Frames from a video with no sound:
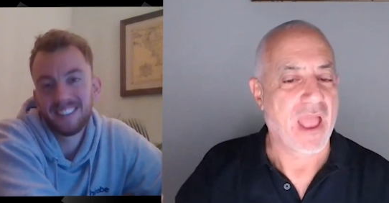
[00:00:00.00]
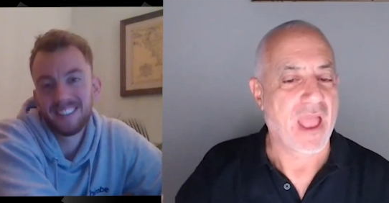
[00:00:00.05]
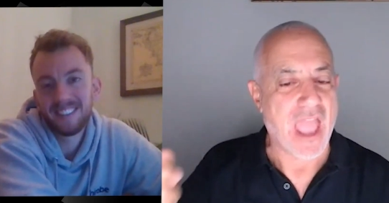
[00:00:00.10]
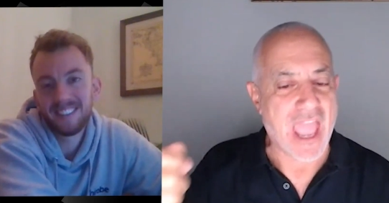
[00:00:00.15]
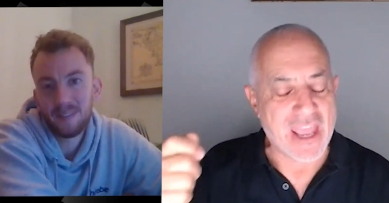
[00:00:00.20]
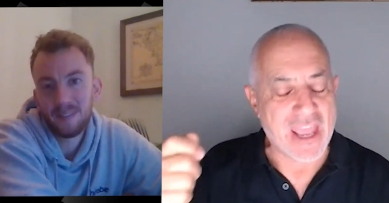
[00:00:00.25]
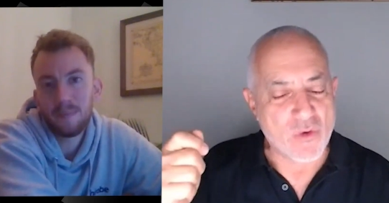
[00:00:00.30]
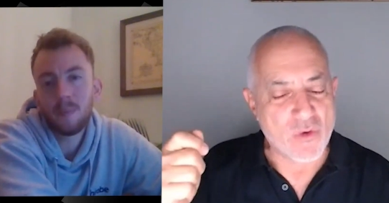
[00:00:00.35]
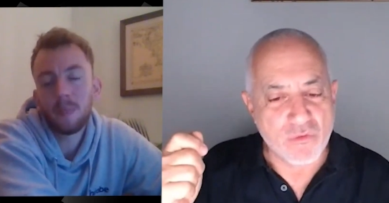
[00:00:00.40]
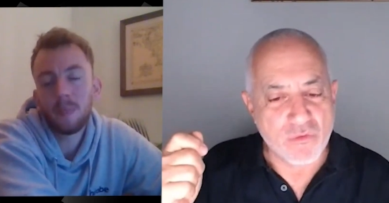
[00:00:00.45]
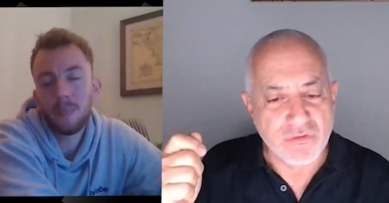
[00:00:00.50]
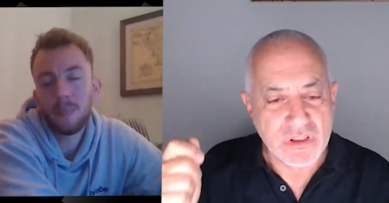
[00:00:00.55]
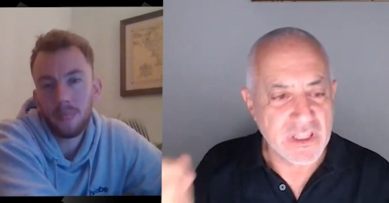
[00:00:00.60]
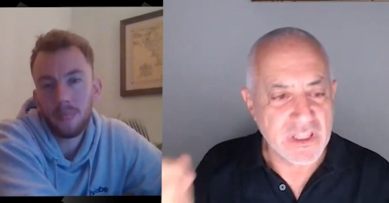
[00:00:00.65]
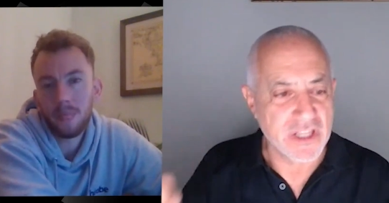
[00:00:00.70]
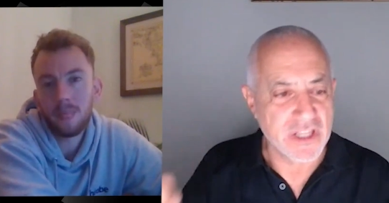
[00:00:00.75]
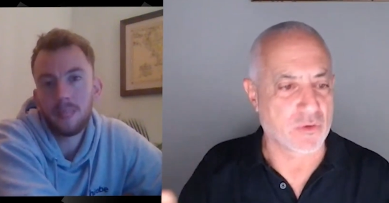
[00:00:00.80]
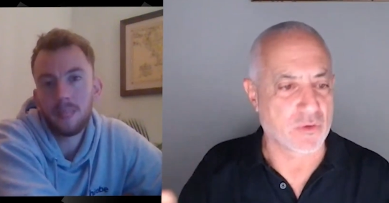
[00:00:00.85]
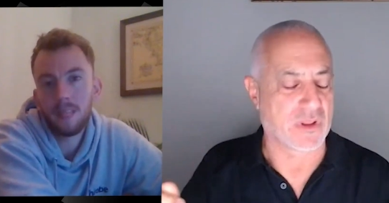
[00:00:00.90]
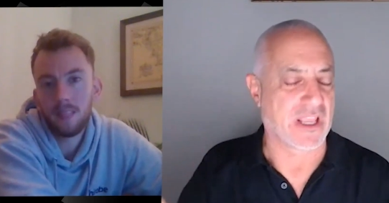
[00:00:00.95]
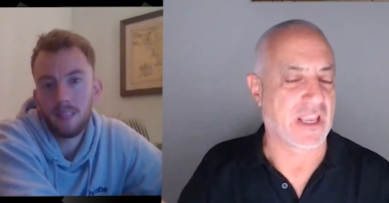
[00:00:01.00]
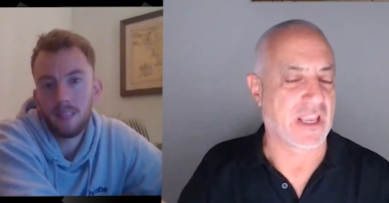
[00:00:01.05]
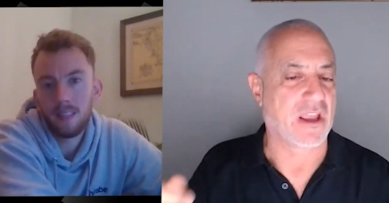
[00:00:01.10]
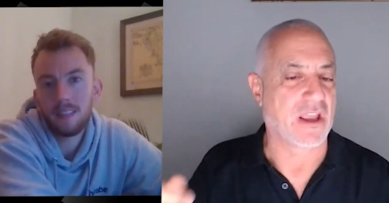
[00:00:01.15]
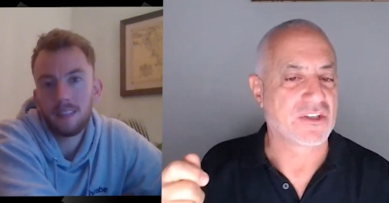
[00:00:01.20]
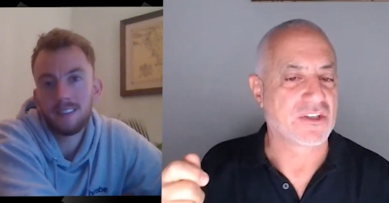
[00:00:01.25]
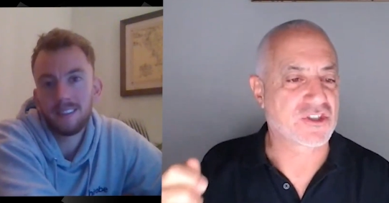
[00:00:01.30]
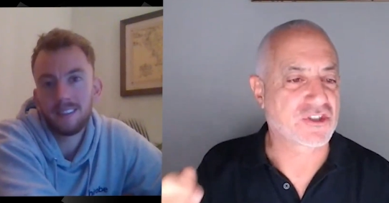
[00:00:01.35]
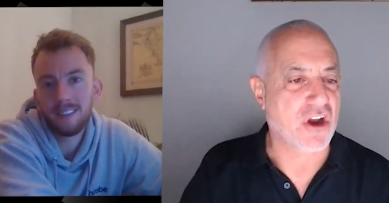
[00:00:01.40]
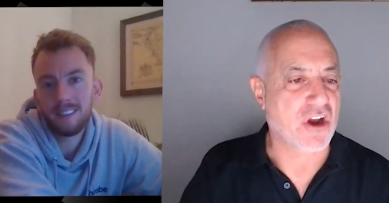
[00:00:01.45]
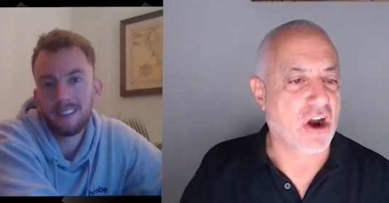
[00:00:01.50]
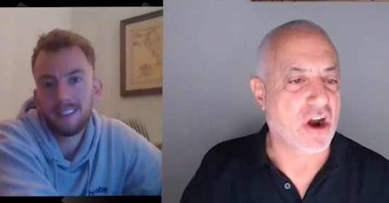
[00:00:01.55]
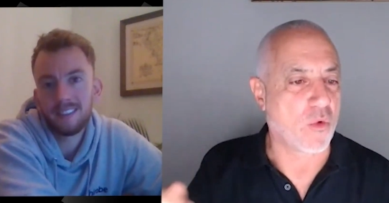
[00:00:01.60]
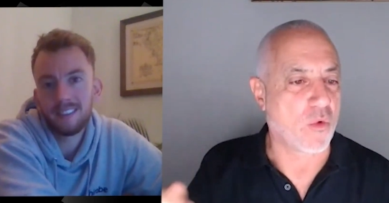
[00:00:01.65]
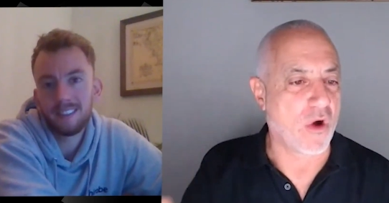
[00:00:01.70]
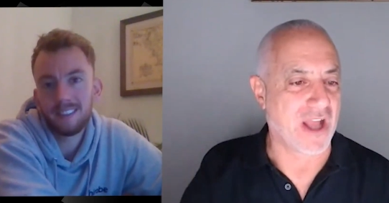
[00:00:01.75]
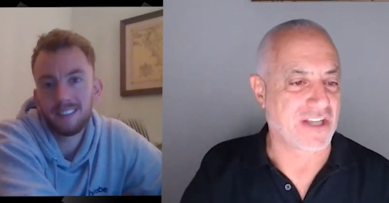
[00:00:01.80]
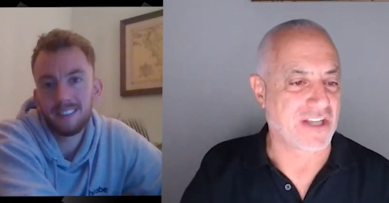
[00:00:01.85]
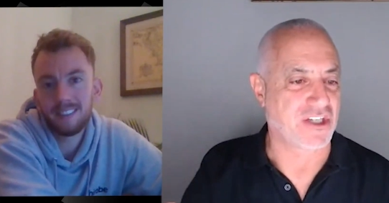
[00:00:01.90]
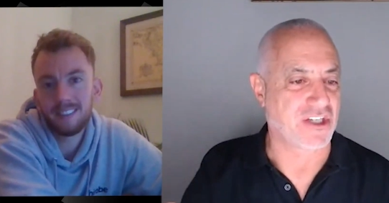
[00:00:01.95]
Speaker 1: and literally start
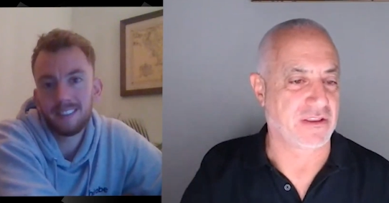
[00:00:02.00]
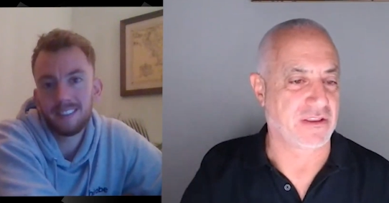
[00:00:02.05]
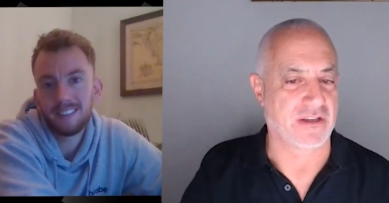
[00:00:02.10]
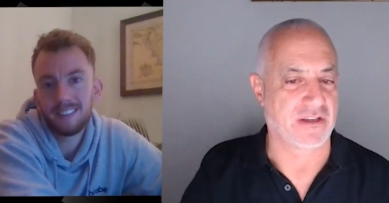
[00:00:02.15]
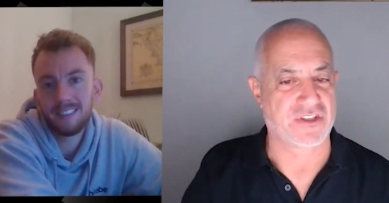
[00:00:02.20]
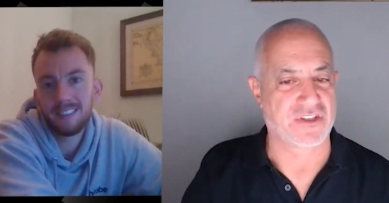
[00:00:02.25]
watching their